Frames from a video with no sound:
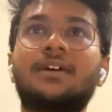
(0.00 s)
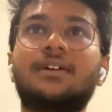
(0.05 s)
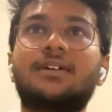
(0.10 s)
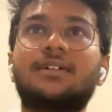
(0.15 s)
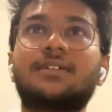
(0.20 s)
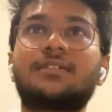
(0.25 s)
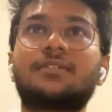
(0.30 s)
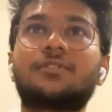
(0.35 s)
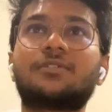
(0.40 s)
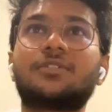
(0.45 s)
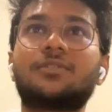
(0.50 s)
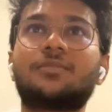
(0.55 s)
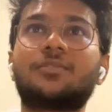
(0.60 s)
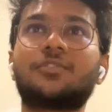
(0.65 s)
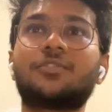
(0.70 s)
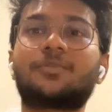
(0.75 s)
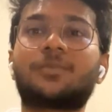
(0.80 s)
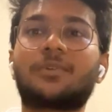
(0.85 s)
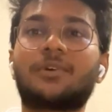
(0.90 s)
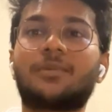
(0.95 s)
So the
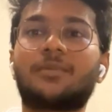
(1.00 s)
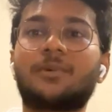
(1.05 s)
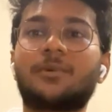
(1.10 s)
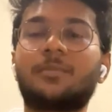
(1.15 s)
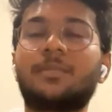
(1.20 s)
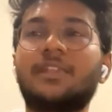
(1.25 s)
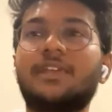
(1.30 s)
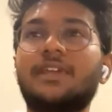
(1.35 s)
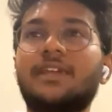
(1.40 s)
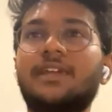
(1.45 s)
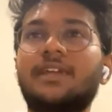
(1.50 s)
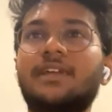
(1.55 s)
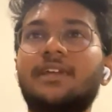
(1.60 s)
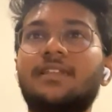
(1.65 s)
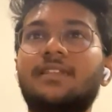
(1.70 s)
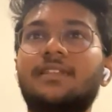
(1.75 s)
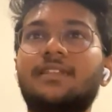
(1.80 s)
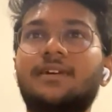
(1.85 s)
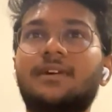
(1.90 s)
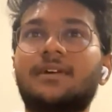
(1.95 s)
most
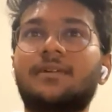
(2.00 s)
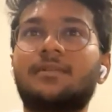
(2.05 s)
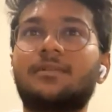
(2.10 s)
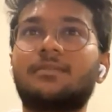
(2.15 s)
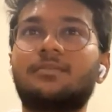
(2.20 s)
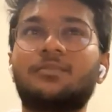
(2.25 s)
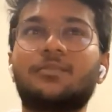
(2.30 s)
probably the